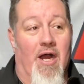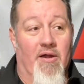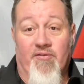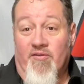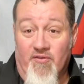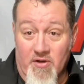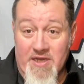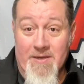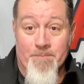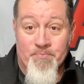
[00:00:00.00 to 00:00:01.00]
for
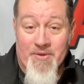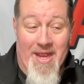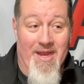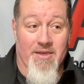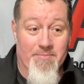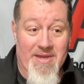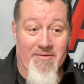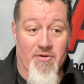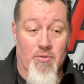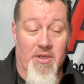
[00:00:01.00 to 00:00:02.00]
free and to be
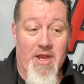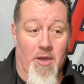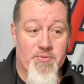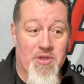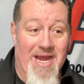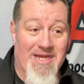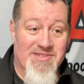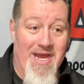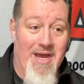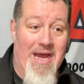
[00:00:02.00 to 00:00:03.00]
able to really help you guys out.